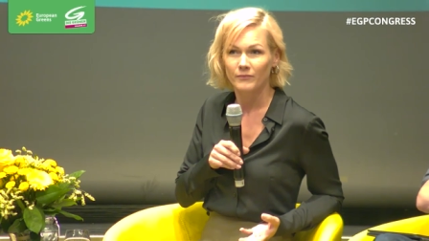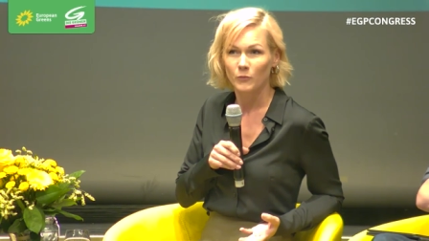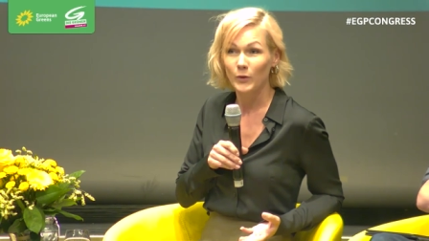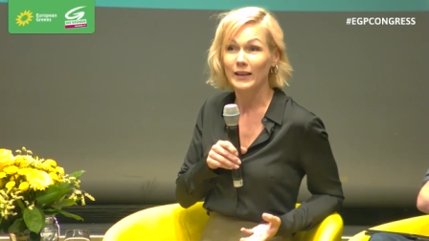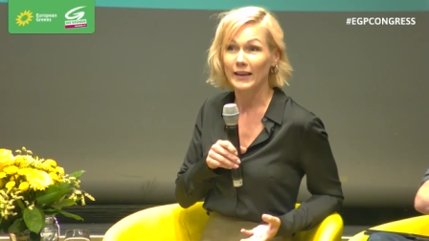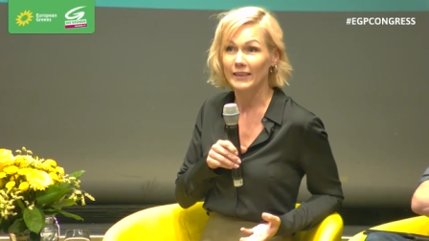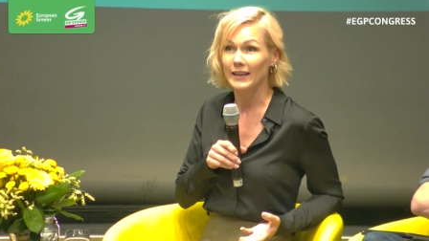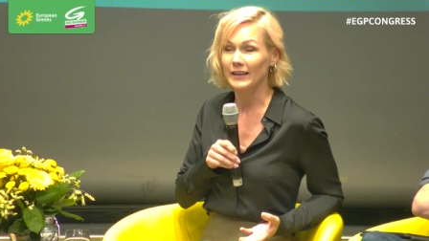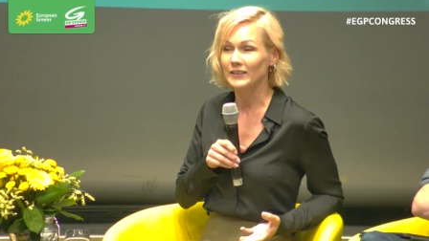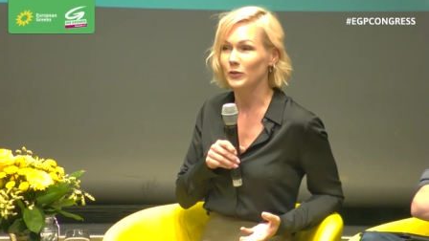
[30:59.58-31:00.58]
We like
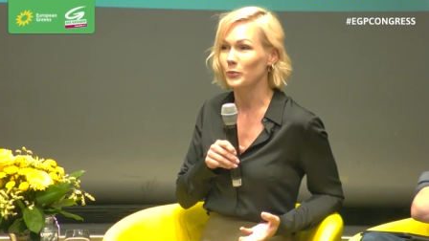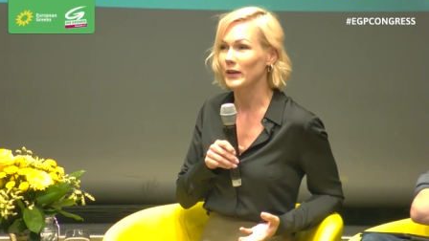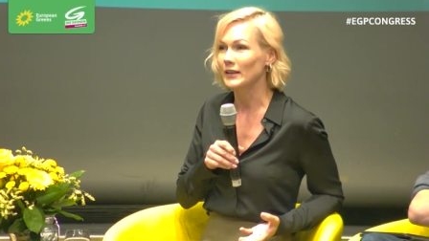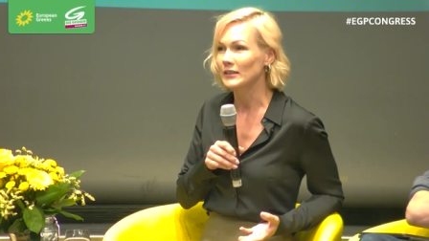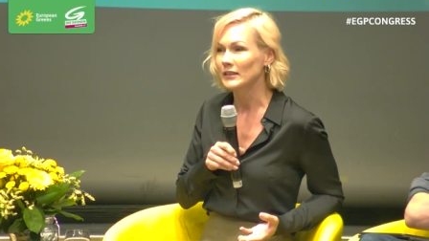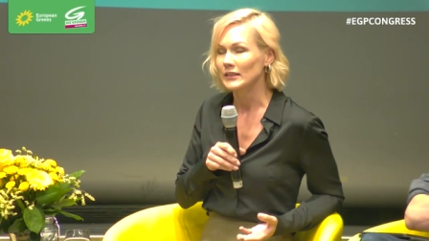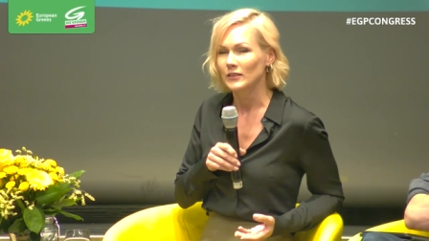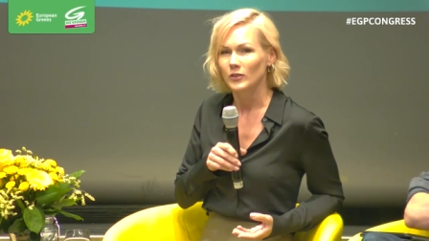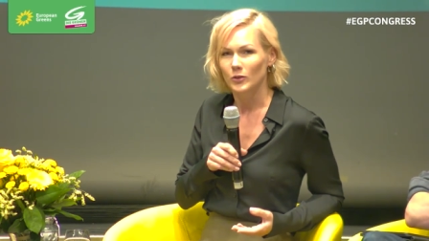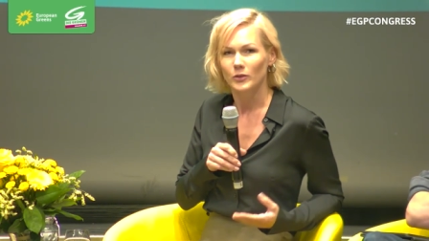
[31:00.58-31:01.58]
that, don't we?
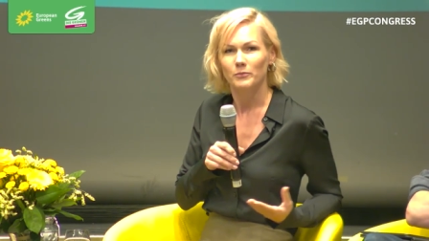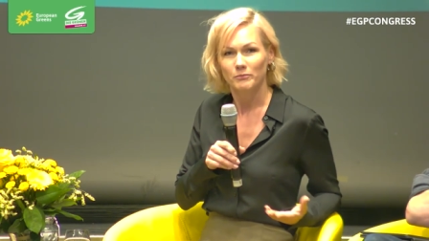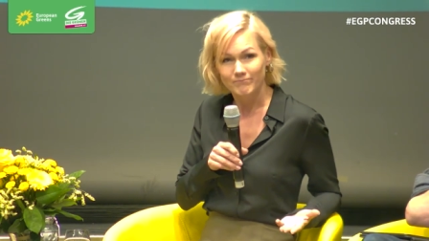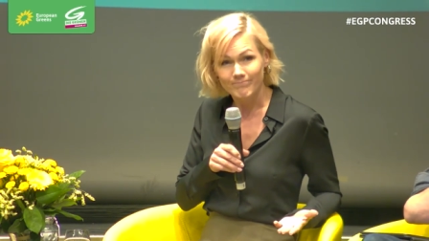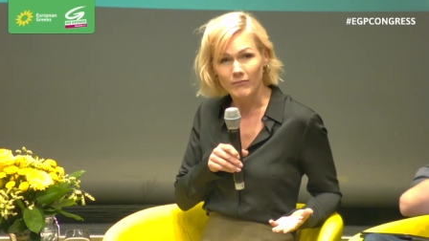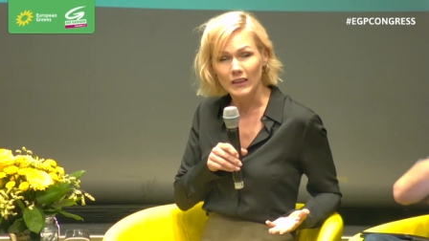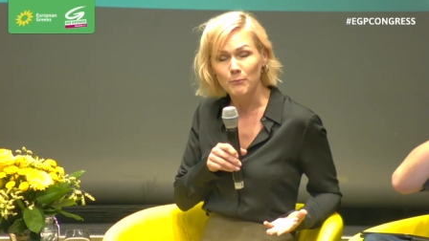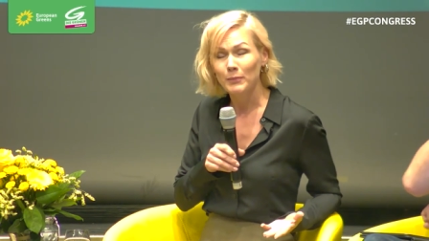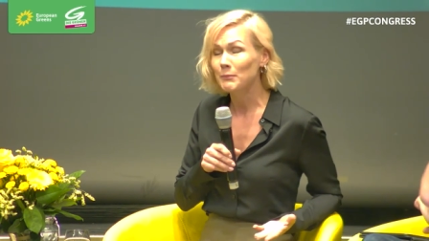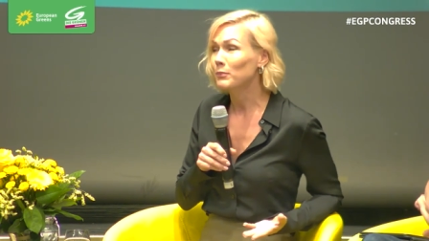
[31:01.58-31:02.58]
Or
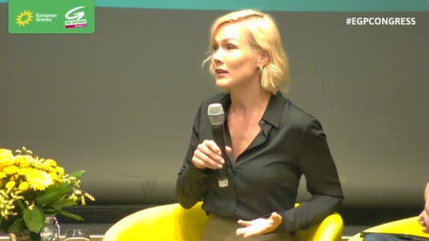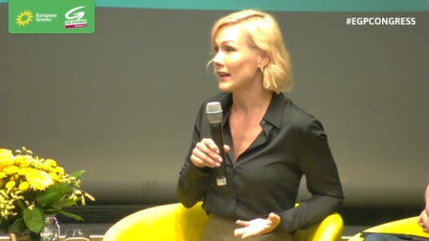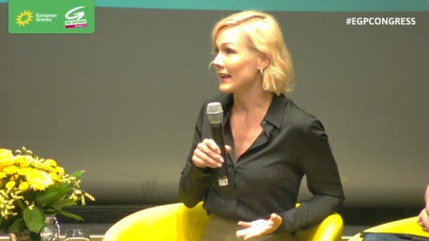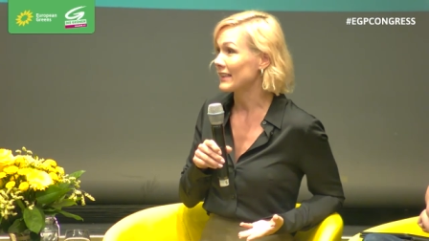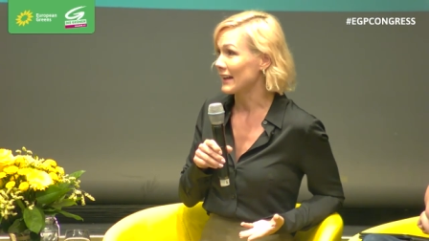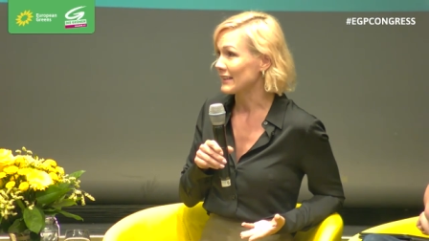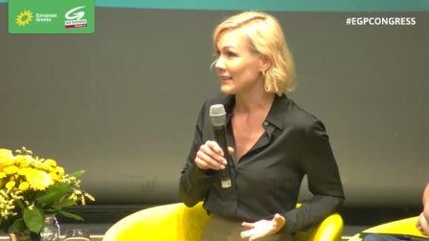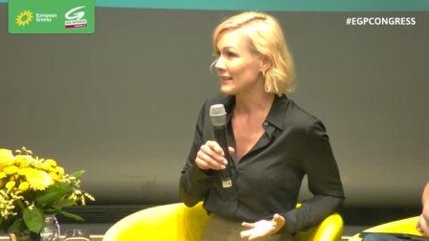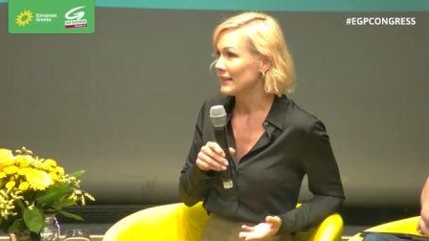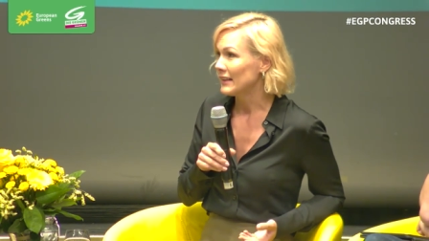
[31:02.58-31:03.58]
people like
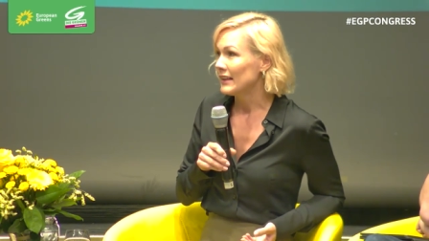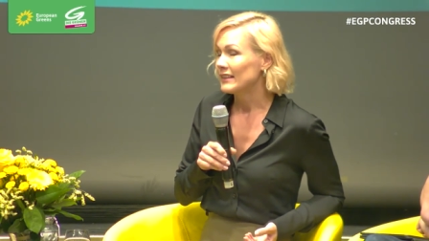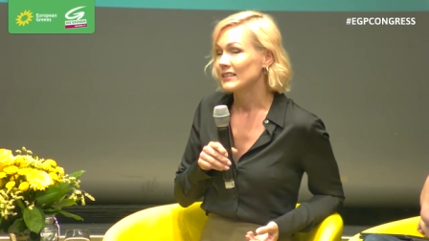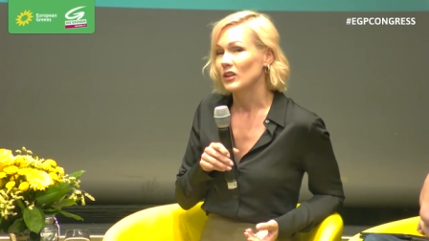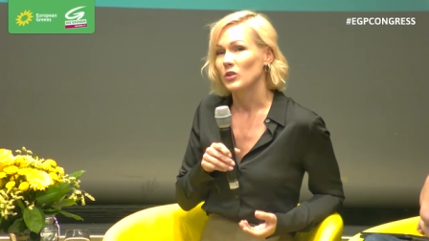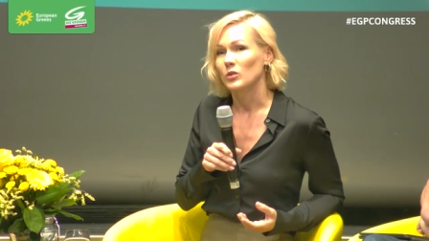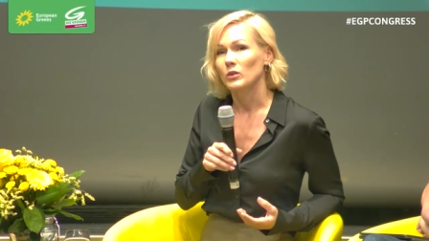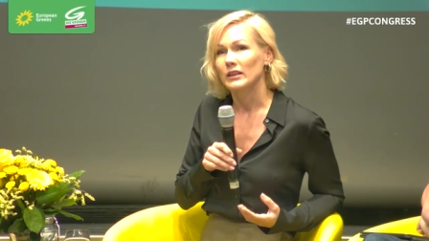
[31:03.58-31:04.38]
that. So